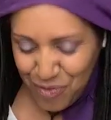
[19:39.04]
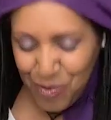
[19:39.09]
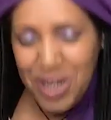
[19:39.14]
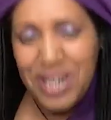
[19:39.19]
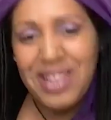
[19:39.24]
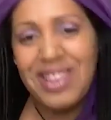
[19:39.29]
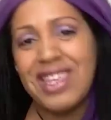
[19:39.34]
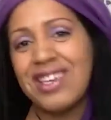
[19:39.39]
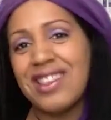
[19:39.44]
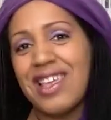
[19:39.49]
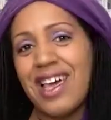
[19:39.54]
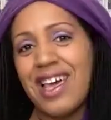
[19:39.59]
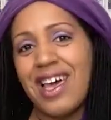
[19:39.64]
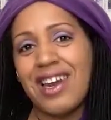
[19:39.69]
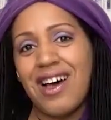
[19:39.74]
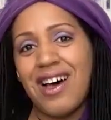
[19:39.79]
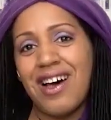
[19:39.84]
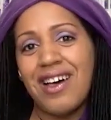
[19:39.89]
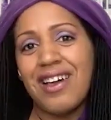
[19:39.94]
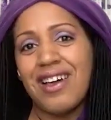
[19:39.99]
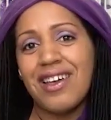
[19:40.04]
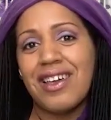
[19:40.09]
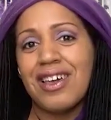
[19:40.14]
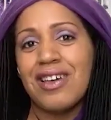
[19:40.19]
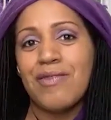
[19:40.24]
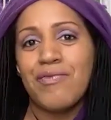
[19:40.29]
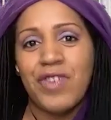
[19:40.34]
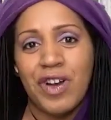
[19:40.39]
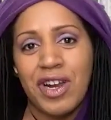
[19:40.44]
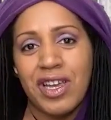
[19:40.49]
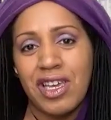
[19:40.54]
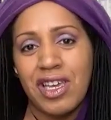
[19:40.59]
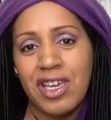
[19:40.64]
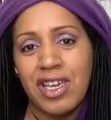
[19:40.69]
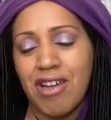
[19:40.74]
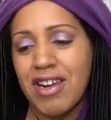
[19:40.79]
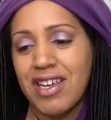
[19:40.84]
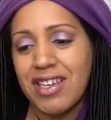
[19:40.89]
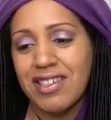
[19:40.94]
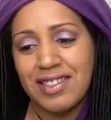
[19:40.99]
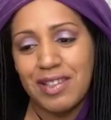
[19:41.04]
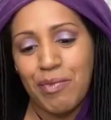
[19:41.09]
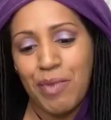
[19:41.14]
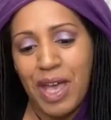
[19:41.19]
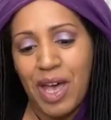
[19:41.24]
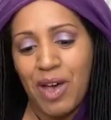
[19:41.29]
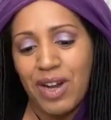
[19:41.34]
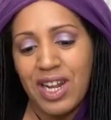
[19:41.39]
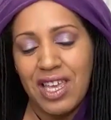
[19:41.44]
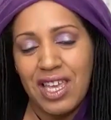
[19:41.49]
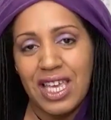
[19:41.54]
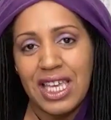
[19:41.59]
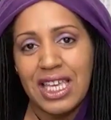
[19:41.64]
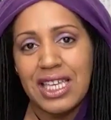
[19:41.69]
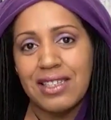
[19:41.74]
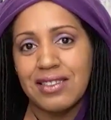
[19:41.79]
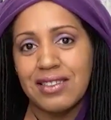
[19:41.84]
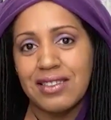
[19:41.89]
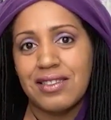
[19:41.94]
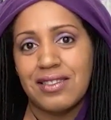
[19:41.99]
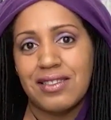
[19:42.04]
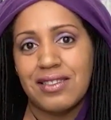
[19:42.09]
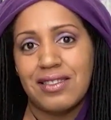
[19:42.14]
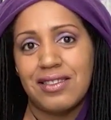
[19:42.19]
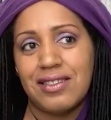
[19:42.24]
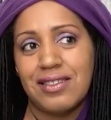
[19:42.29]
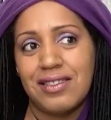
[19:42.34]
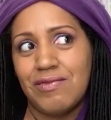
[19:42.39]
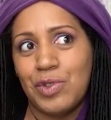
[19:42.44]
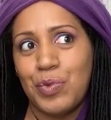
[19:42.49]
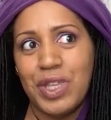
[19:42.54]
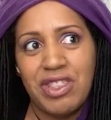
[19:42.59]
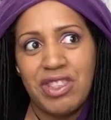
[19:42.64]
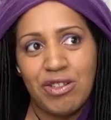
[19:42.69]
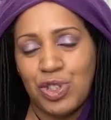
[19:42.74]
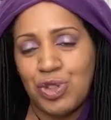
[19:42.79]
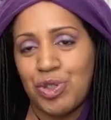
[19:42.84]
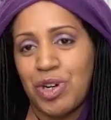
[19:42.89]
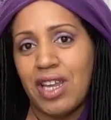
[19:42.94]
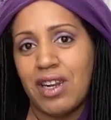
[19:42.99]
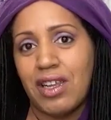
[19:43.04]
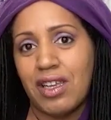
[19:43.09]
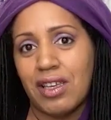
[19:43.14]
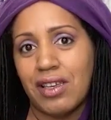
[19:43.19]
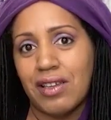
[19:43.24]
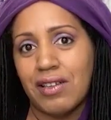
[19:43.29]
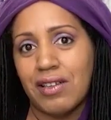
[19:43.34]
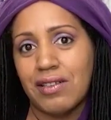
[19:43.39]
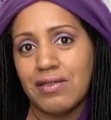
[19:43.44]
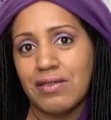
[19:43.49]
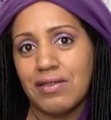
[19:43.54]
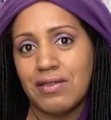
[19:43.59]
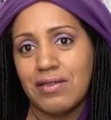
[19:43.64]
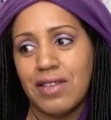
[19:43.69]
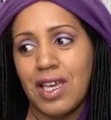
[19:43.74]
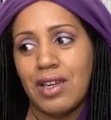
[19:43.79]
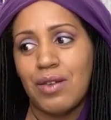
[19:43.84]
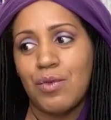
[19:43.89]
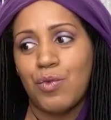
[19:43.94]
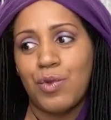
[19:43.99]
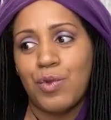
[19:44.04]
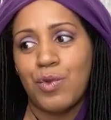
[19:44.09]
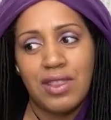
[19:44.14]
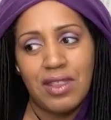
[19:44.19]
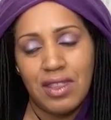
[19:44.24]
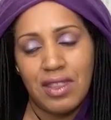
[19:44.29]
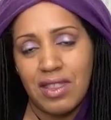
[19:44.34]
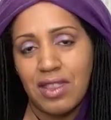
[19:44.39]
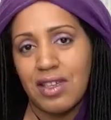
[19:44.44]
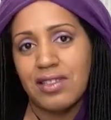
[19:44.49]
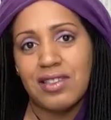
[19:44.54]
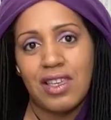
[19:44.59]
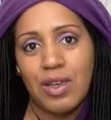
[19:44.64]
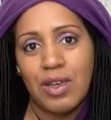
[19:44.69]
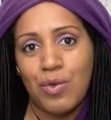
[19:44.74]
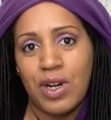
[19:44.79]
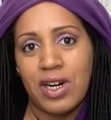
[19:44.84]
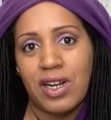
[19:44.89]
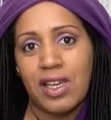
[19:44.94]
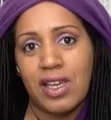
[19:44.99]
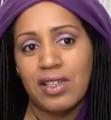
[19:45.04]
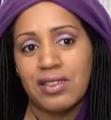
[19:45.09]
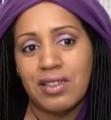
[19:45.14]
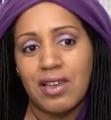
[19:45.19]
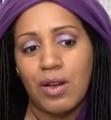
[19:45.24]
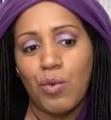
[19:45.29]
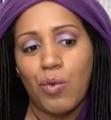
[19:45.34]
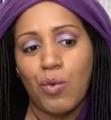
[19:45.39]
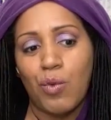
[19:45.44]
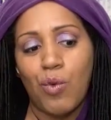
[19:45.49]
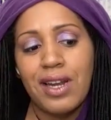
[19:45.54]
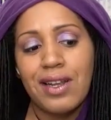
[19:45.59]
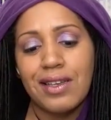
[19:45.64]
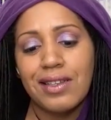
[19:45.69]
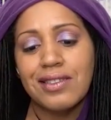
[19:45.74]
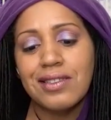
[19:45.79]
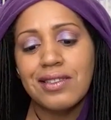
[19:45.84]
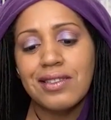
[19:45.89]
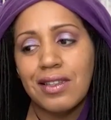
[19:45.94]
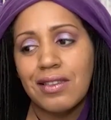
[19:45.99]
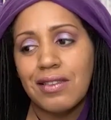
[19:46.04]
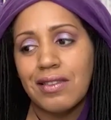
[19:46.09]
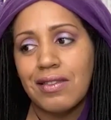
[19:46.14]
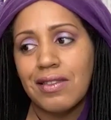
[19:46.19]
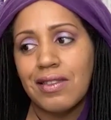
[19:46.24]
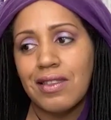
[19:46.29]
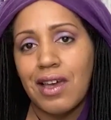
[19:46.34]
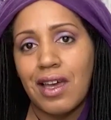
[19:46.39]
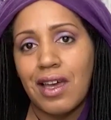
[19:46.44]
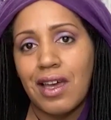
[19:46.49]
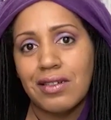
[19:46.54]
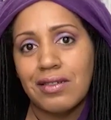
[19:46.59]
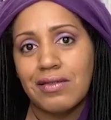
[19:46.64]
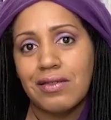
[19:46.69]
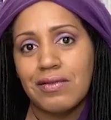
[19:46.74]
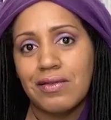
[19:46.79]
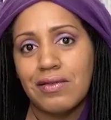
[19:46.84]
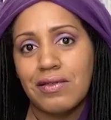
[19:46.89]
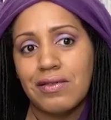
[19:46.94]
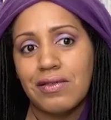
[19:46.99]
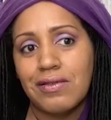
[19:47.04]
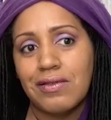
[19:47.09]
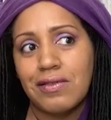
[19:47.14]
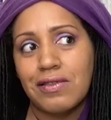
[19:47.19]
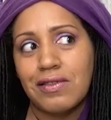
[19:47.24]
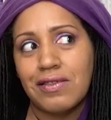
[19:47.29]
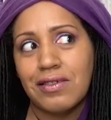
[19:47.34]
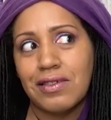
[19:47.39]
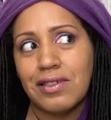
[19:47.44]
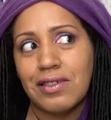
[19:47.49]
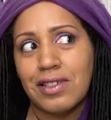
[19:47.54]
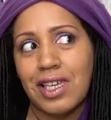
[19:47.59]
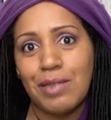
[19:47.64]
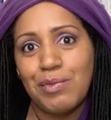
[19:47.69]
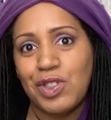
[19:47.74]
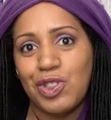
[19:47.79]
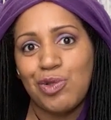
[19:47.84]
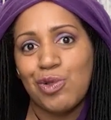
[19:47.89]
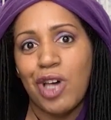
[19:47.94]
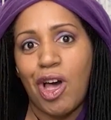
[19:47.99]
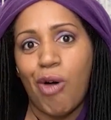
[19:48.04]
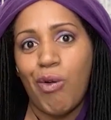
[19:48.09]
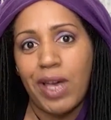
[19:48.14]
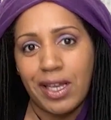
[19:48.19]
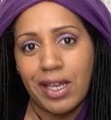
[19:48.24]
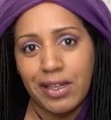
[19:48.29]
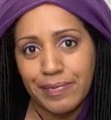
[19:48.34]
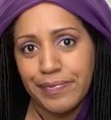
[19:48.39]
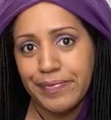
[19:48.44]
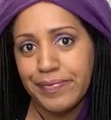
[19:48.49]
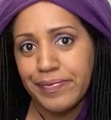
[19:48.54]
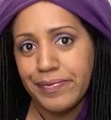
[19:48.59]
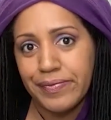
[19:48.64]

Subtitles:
One thing that I am very curious about is, with your training and with the things that you want to get done, what is it that keeps you going?